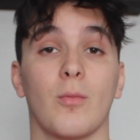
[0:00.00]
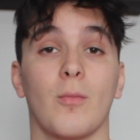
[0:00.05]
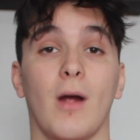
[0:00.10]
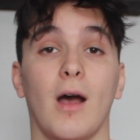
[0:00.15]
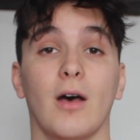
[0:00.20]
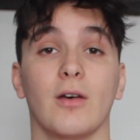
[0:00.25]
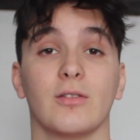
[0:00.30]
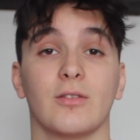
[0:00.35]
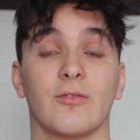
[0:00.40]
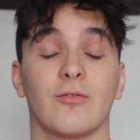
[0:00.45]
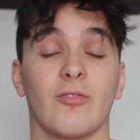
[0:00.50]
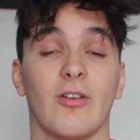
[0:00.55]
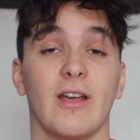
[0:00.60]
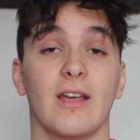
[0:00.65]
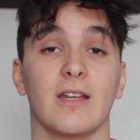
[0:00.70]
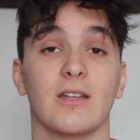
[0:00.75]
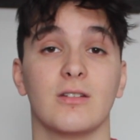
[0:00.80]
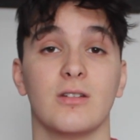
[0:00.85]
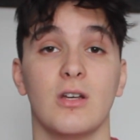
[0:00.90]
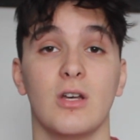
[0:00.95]
miles of
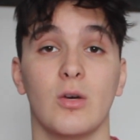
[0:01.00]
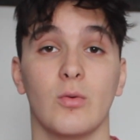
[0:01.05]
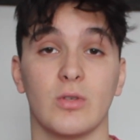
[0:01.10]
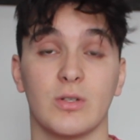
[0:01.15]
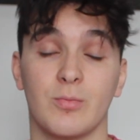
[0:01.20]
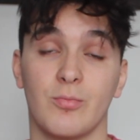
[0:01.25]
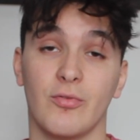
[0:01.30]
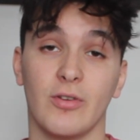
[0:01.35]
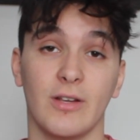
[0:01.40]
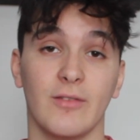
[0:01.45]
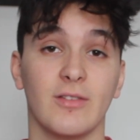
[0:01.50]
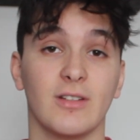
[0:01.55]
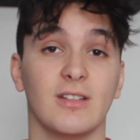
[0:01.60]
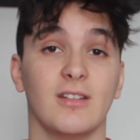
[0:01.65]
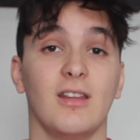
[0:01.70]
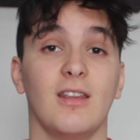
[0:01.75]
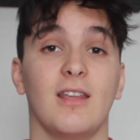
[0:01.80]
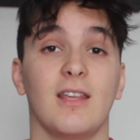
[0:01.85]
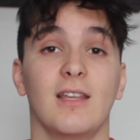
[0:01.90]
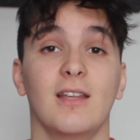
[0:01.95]
range, which
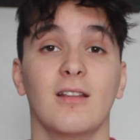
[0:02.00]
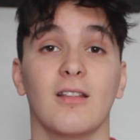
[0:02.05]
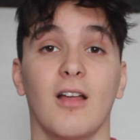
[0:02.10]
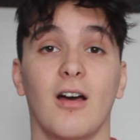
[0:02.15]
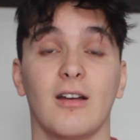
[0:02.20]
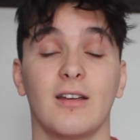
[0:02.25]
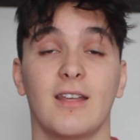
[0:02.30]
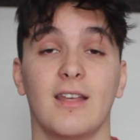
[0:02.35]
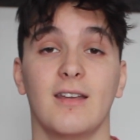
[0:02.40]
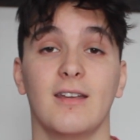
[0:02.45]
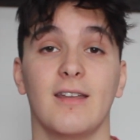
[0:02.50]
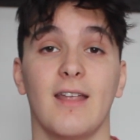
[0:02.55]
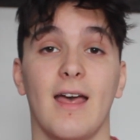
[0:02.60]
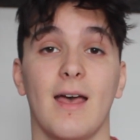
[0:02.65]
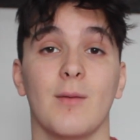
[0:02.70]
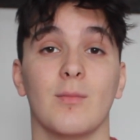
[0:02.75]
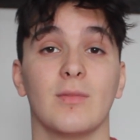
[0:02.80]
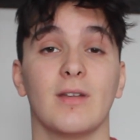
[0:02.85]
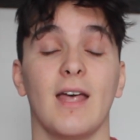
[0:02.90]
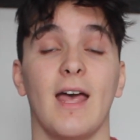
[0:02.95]
previously Elon
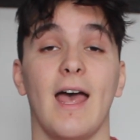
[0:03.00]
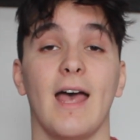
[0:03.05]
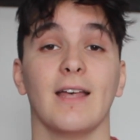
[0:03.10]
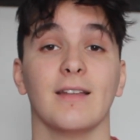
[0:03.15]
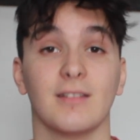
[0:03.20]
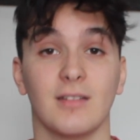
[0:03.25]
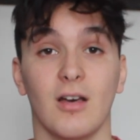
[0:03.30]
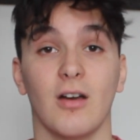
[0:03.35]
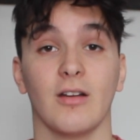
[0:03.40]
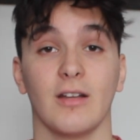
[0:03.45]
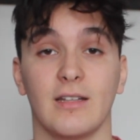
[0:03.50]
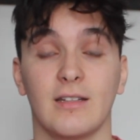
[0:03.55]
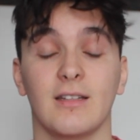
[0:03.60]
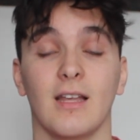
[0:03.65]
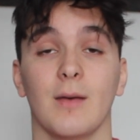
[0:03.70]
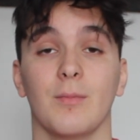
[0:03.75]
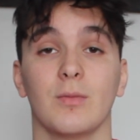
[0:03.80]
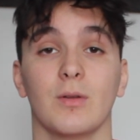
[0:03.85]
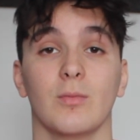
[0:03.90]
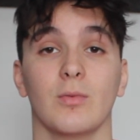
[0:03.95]
condemned as
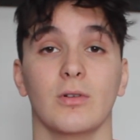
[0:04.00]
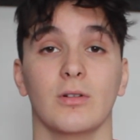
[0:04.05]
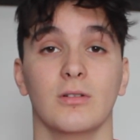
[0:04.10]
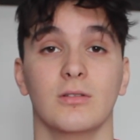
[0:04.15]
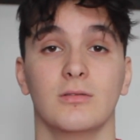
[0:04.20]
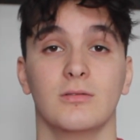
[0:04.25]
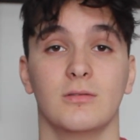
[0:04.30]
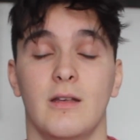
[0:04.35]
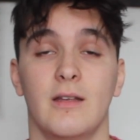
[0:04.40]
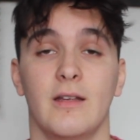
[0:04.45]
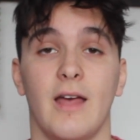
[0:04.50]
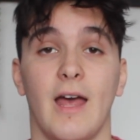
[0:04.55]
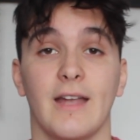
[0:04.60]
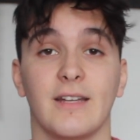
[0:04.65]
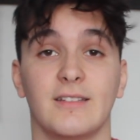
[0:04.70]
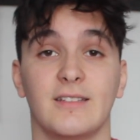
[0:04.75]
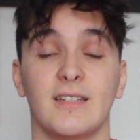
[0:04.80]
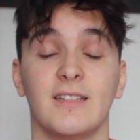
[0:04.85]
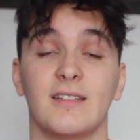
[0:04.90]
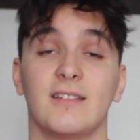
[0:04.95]
unacceptable.
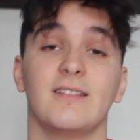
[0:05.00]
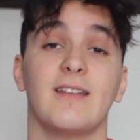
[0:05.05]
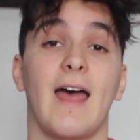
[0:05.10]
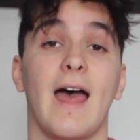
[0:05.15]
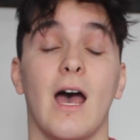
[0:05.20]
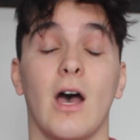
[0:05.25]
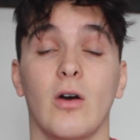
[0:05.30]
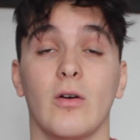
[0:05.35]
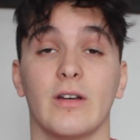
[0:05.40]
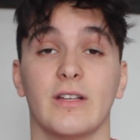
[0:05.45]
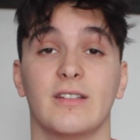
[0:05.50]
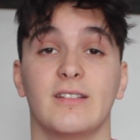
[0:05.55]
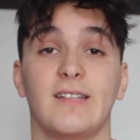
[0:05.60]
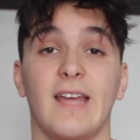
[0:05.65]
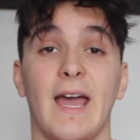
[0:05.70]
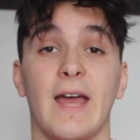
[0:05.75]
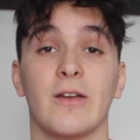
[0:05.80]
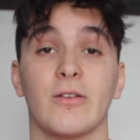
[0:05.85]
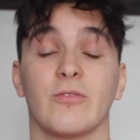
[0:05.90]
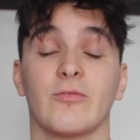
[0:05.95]
And since now a
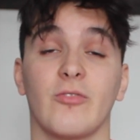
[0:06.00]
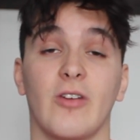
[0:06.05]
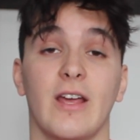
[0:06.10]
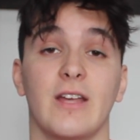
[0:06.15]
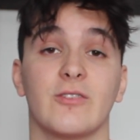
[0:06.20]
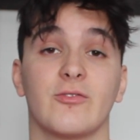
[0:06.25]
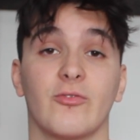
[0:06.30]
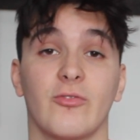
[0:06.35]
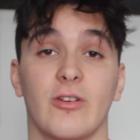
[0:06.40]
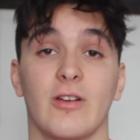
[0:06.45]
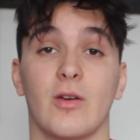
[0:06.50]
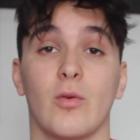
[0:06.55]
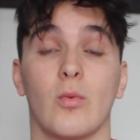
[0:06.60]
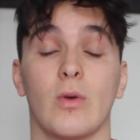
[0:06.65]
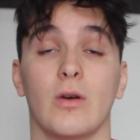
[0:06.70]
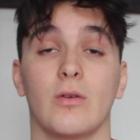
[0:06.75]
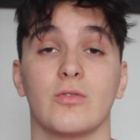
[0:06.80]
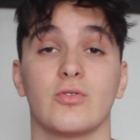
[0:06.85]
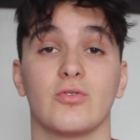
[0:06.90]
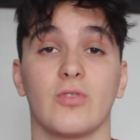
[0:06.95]
standard range
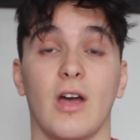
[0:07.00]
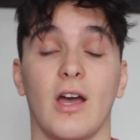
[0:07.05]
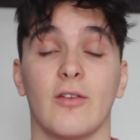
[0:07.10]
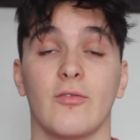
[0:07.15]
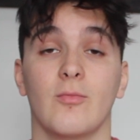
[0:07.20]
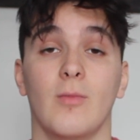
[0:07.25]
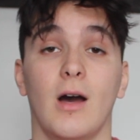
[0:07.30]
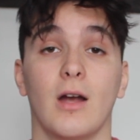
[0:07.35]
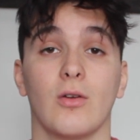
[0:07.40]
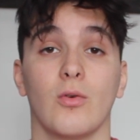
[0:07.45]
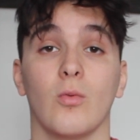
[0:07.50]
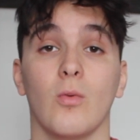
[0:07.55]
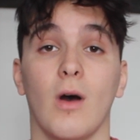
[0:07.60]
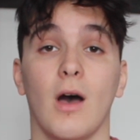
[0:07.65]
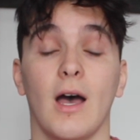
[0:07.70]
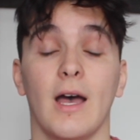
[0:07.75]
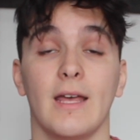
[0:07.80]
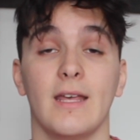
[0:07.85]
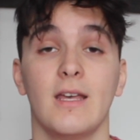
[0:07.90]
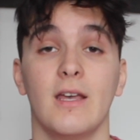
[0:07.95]
rear-wheel drive Model
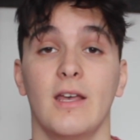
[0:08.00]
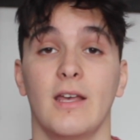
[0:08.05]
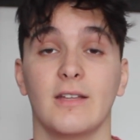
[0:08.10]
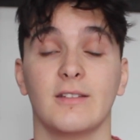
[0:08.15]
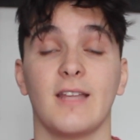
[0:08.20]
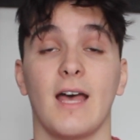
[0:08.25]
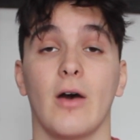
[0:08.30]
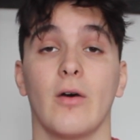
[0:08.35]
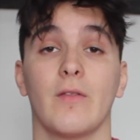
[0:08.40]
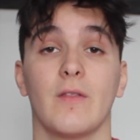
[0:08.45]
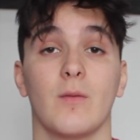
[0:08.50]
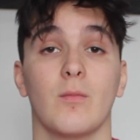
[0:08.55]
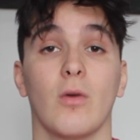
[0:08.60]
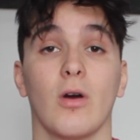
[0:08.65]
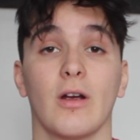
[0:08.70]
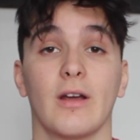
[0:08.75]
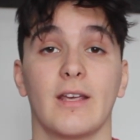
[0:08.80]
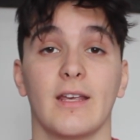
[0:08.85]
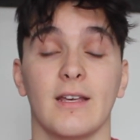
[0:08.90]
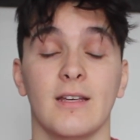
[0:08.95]
Y is out in the
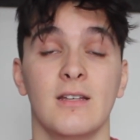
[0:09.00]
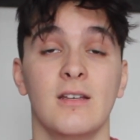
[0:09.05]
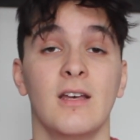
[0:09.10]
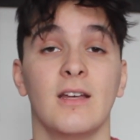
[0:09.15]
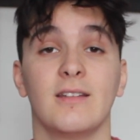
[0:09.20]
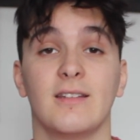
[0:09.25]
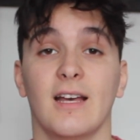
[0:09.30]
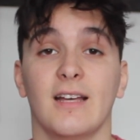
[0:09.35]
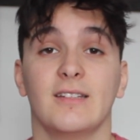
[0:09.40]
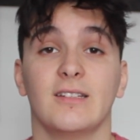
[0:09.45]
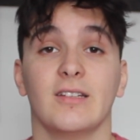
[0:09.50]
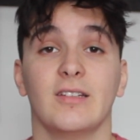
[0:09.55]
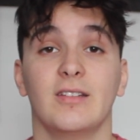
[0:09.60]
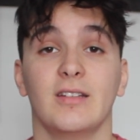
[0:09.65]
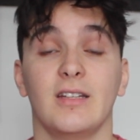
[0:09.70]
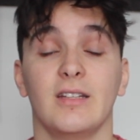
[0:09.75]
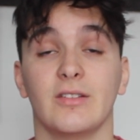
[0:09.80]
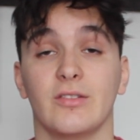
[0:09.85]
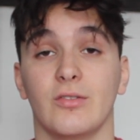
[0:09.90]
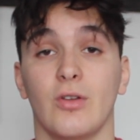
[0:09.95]
market, Tesla
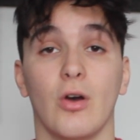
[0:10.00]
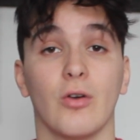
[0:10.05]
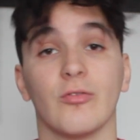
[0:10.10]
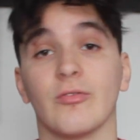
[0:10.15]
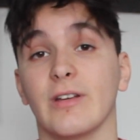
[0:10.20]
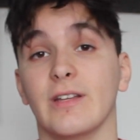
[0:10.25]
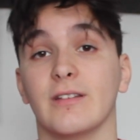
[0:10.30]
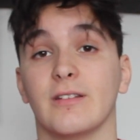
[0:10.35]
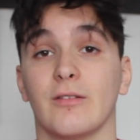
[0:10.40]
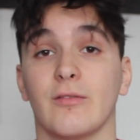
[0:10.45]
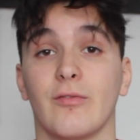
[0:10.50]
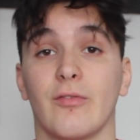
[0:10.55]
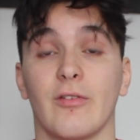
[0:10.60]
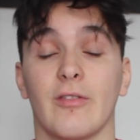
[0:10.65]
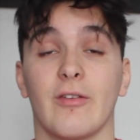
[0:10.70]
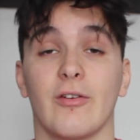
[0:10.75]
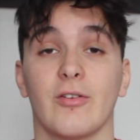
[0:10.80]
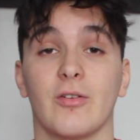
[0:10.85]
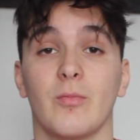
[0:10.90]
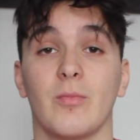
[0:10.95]
sees no reason for
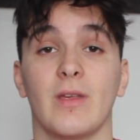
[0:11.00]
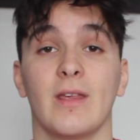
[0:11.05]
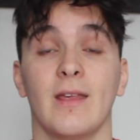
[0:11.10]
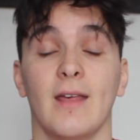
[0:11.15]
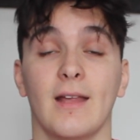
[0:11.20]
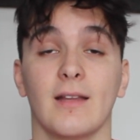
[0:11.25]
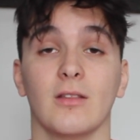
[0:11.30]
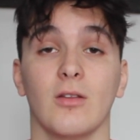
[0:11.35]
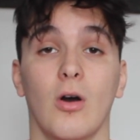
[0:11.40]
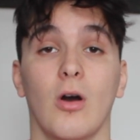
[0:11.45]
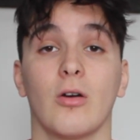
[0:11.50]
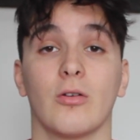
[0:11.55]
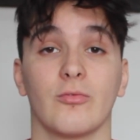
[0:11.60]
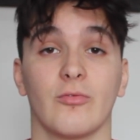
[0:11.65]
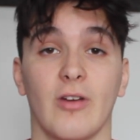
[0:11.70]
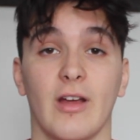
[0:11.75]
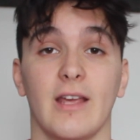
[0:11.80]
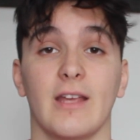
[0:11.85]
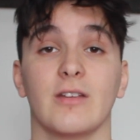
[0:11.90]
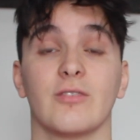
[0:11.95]
there to be a
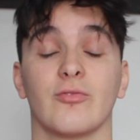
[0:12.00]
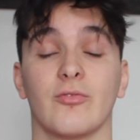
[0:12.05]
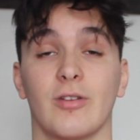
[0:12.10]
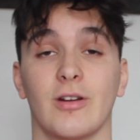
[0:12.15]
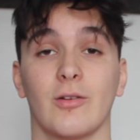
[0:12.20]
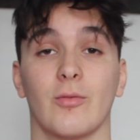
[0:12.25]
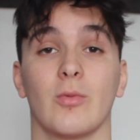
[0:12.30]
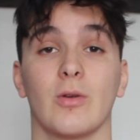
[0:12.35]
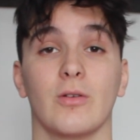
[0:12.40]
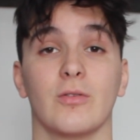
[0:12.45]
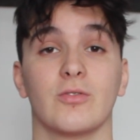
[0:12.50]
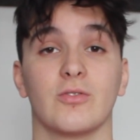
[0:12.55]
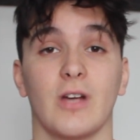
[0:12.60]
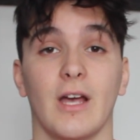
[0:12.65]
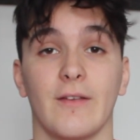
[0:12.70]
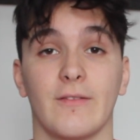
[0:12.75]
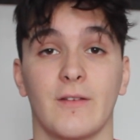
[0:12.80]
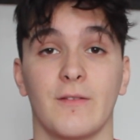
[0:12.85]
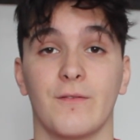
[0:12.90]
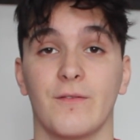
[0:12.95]
long-range rear-wheel
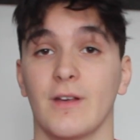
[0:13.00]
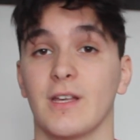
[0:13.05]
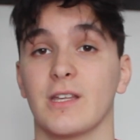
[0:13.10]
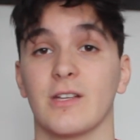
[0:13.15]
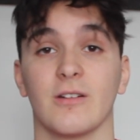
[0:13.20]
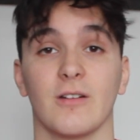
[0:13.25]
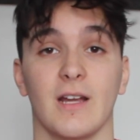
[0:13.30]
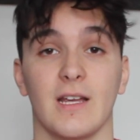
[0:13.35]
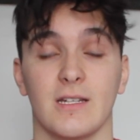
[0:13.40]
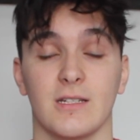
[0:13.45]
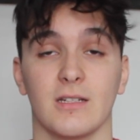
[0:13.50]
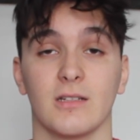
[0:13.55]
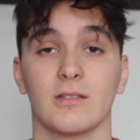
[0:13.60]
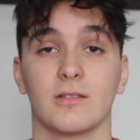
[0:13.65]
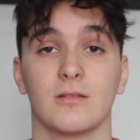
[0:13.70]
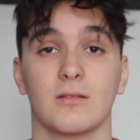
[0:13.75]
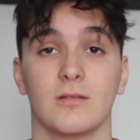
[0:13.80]
drive configuration.